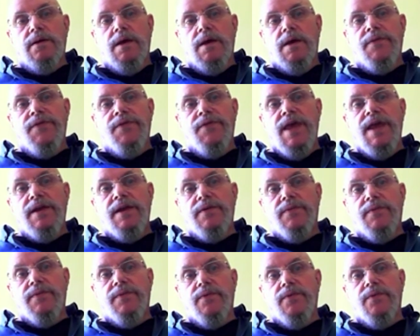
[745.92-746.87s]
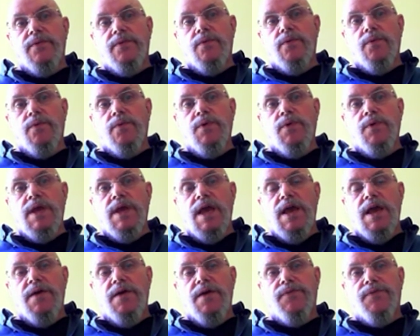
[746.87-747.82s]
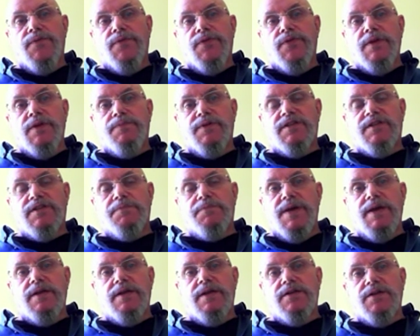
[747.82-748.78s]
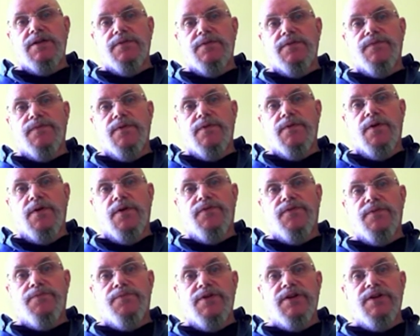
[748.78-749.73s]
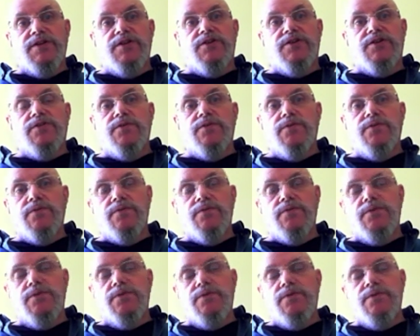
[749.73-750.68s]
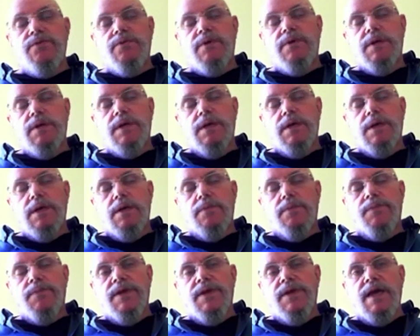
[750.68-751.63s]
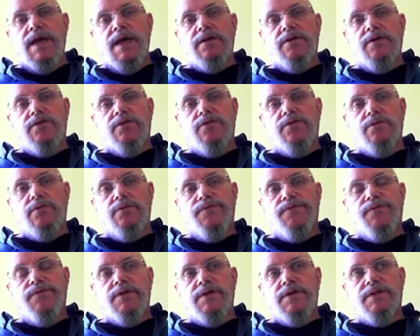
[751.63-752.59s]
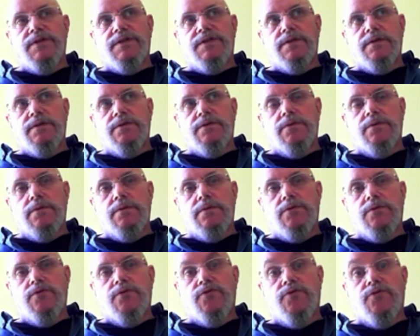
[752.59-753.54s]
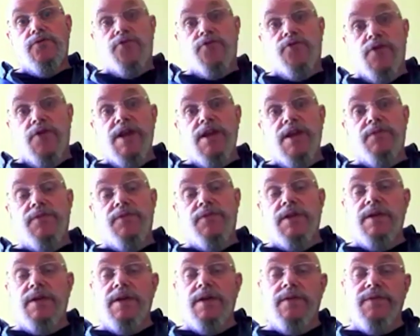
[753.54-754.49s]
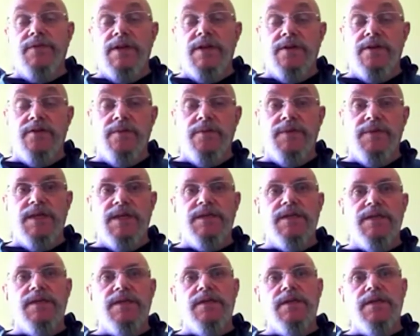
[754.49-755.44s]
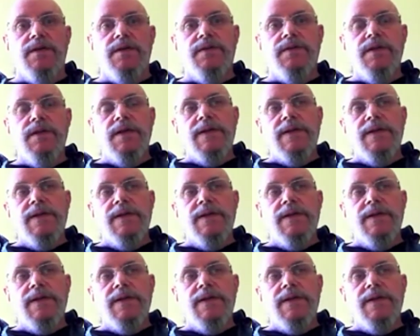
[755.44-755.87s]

And then we have the perspective of the British who began to first trade with India and then dominate India.